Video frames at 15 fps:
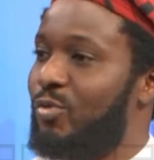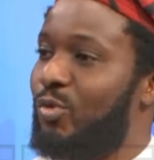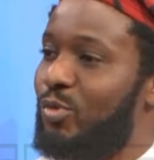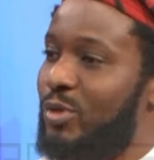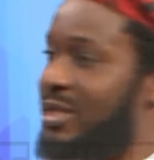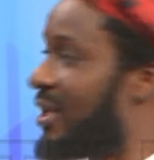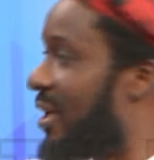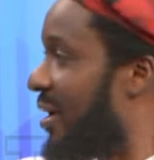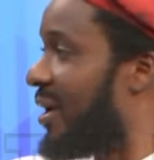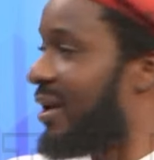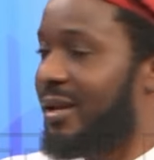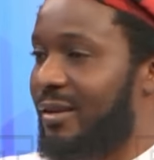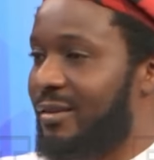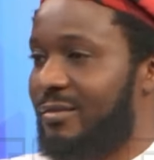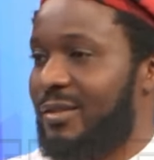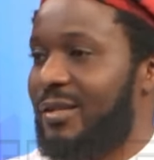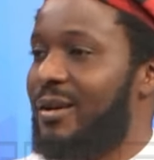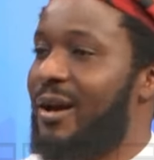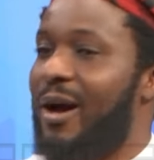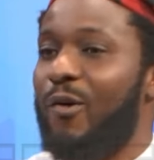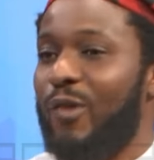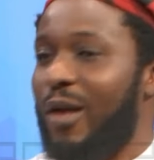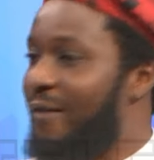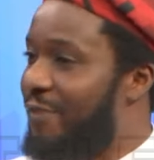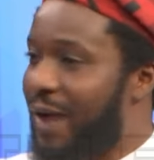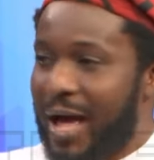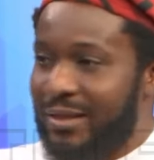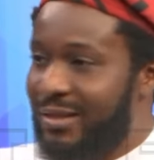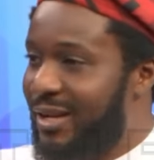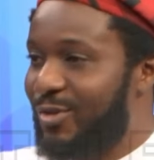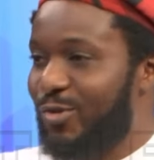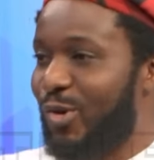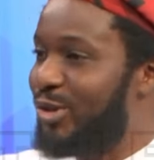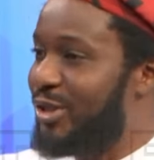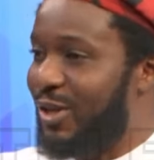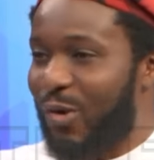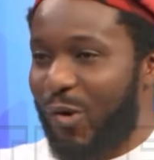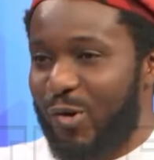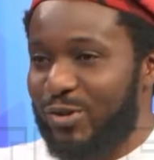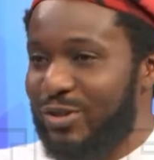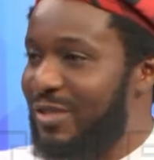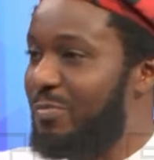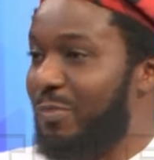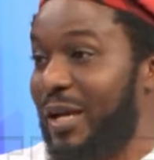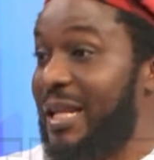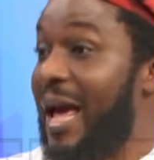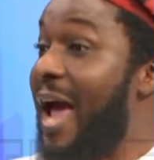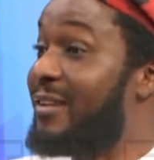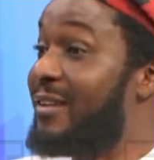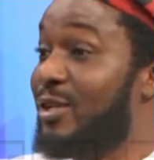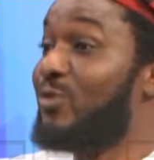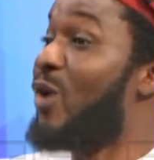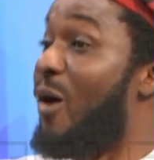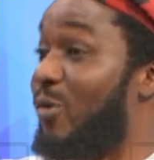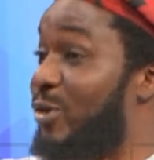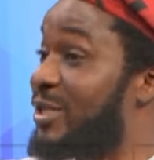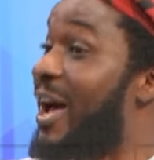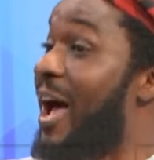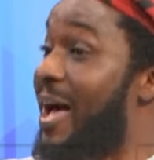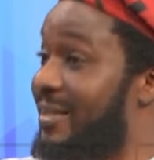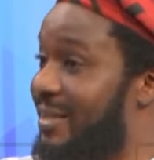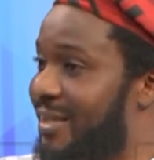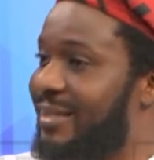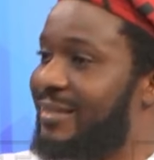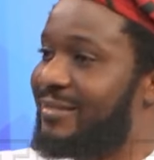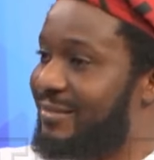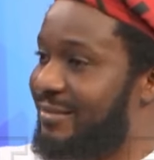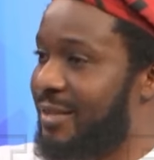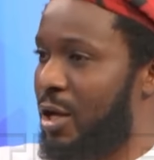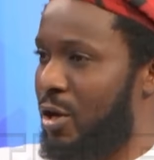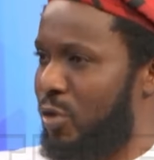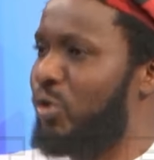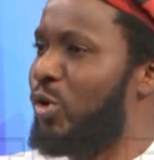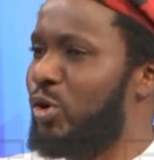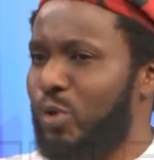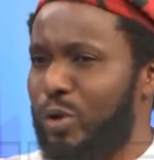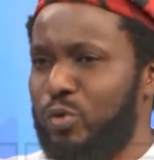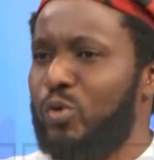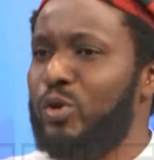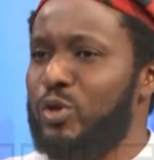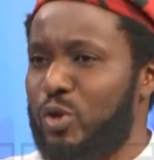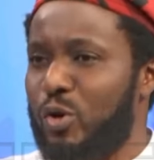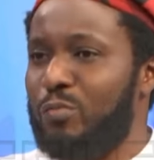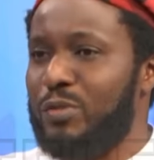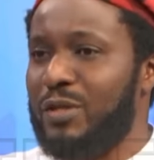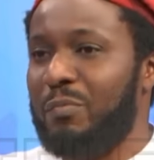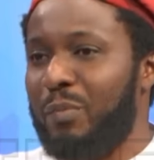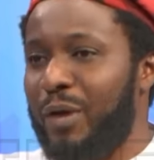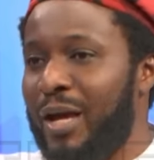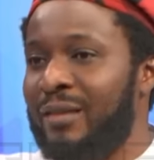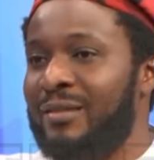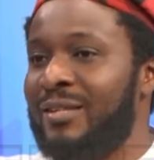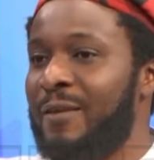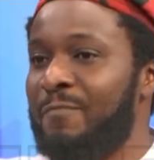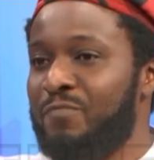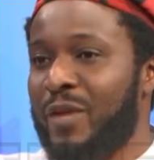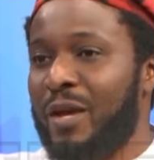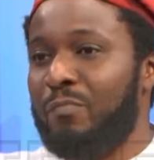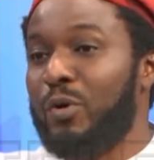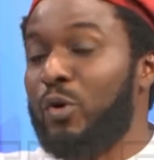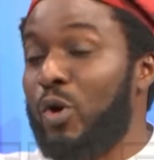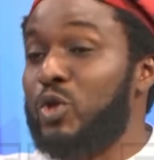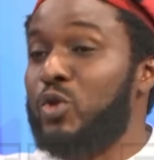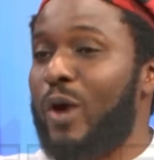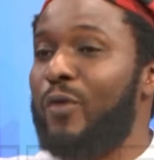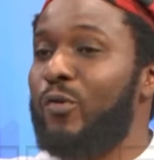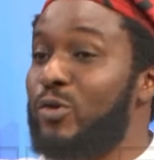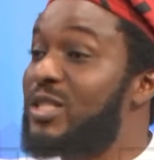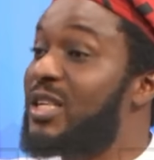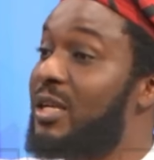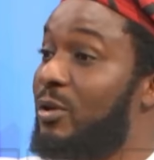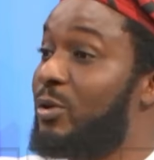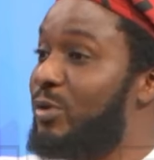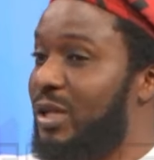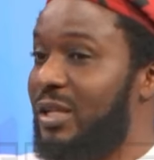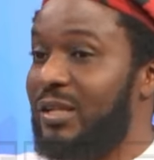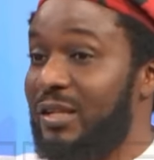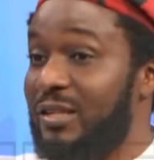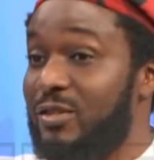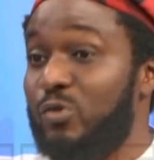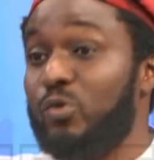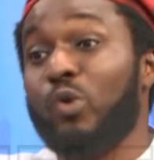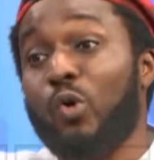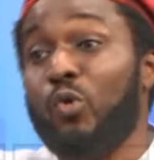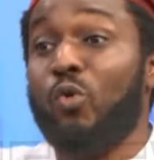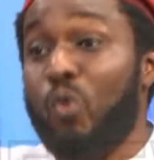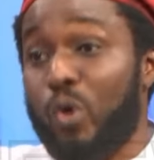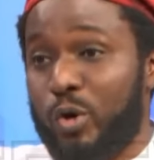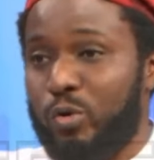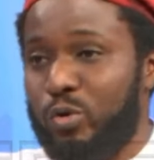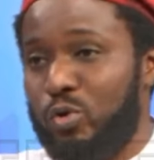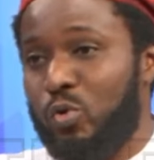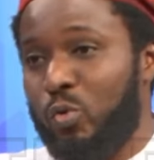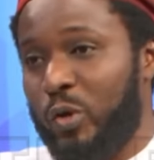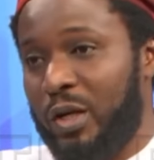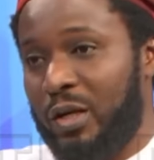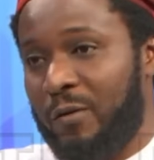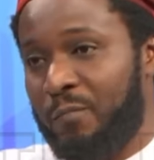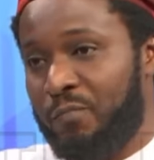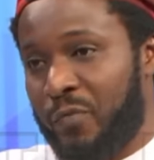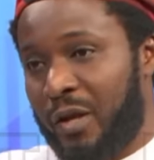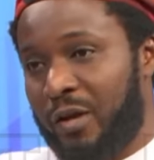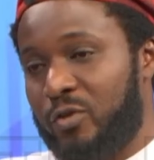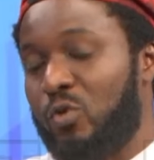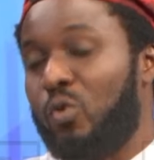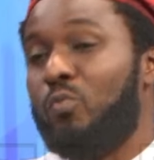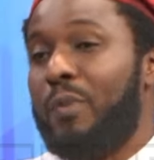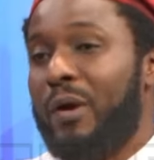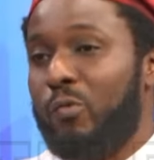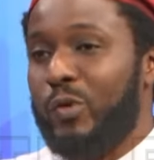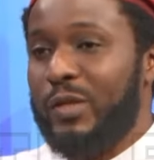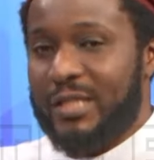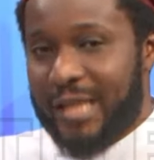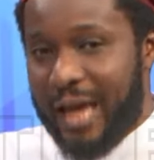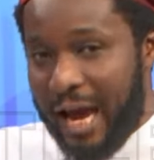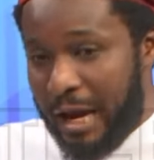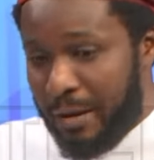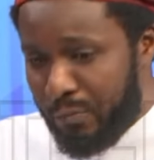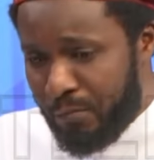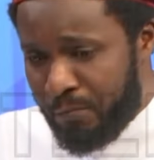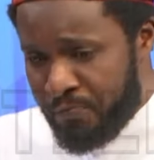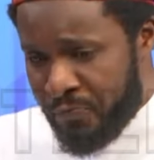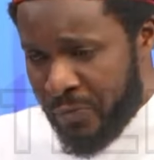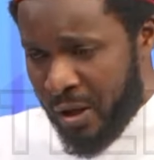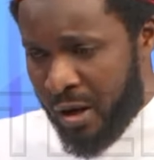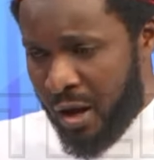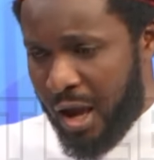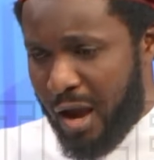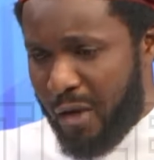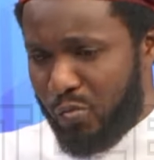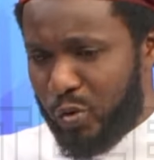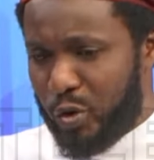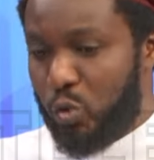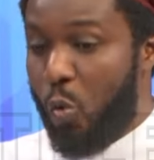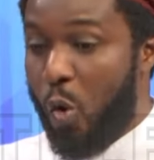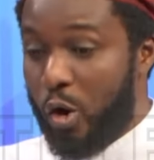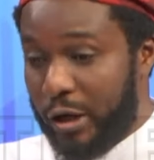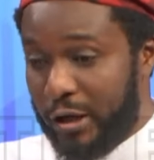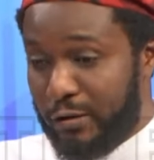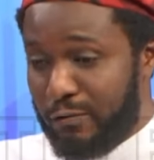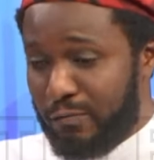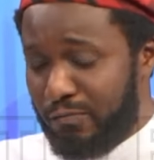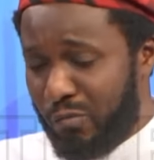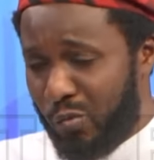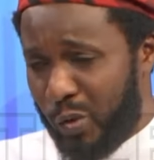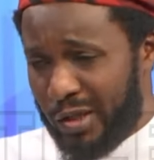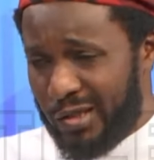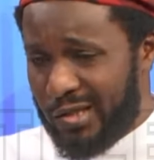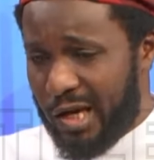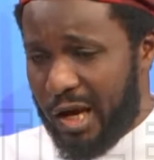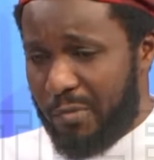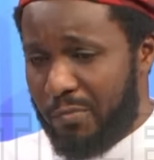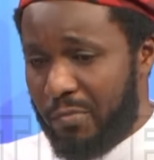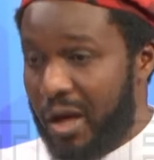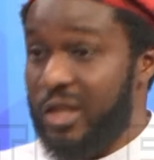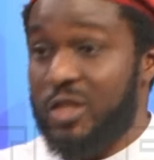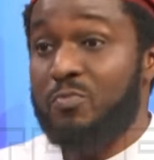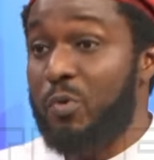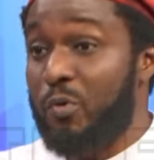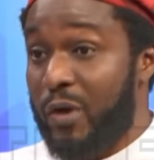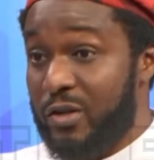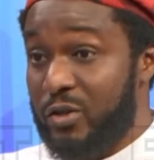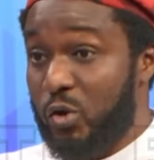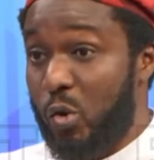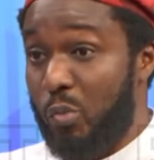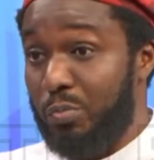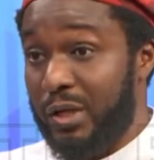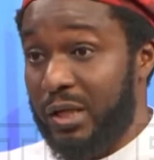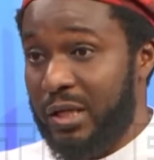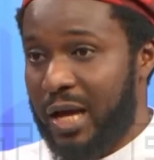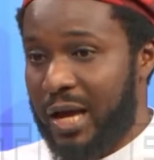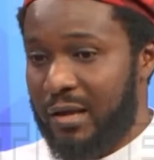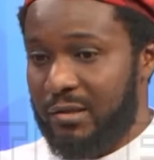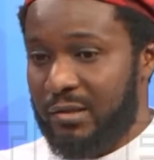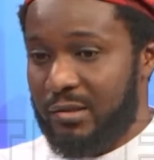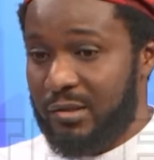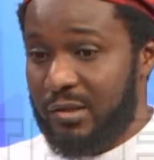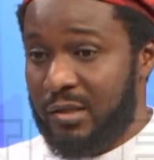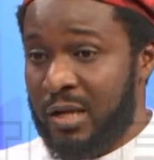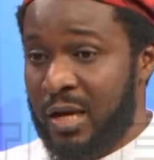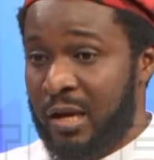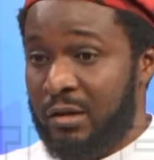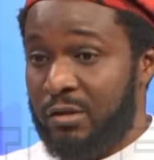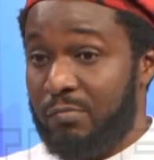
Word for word: you would think I will have added all the condiment. I didn't know I was adding. Yeah. You know, you're doing something, but because you are not skilled in it, you don't know what you're doing. Right. So, but with time, um, with working with um, experienced comedians,